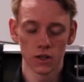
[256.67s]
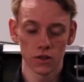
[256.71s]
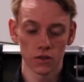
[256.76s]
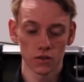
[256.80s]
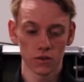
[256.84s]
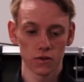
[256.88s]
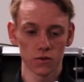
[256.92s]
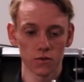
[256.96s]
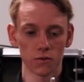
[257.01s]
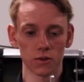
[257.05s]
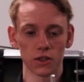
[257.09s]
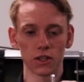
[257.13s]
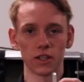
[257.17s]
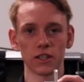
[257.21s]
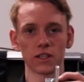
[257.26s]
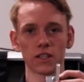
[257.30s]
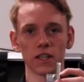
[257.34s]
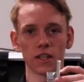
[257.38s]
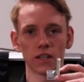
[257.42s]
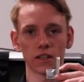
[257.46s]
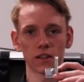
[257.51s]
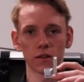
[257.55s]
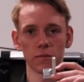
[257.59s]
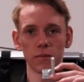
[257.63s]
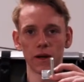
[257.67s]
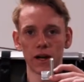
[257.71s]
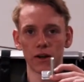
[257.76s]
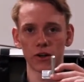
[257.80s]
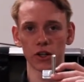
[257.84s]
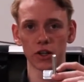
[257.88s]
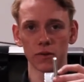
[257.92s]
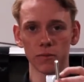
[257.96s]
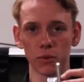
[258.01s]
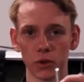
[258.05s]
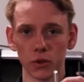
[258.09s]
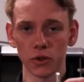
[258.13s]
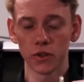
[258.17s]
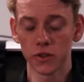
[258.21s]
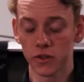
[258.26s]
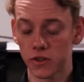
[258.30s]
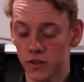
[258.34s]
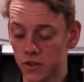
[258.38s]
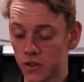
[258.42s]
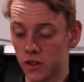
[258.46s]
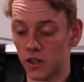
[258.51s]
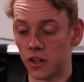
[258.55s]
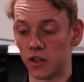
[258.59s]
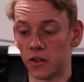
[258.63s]
So we're going to take the mounting
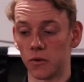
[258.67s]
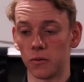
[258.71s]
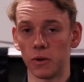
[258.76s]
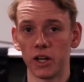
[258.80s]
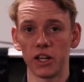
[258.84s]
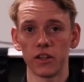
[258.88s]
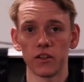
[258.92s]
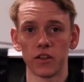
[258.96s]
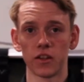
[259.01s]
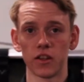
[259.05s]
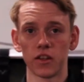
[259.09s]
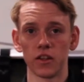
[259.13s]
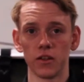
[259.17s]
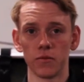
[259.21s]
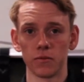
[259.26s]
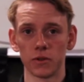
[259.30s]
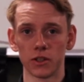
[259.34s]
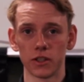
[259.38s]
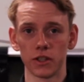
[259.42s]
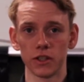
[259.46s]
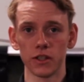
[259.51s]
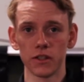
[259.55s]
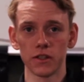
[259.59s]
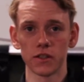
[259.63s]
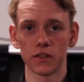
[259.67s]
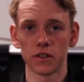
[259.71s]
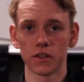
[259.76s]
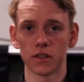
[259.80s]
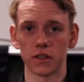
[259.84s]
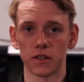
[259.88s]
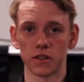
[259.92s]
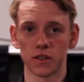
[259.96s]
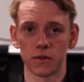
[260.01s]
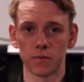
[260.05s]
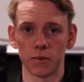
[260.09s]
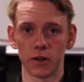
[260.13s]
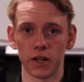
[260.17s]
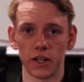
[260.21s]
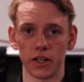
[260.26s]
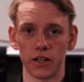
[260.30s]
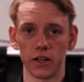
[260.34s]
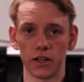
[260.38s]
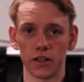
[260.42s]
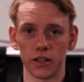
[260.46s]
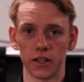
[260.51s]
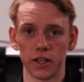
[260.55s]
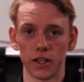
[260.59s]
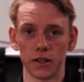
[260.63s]
bolts and the white lithium grease and spray it
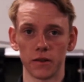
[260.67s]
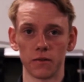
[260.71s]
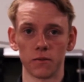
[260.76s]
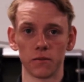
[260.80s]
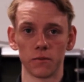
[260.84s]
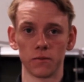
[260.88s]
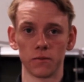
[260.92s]
on now.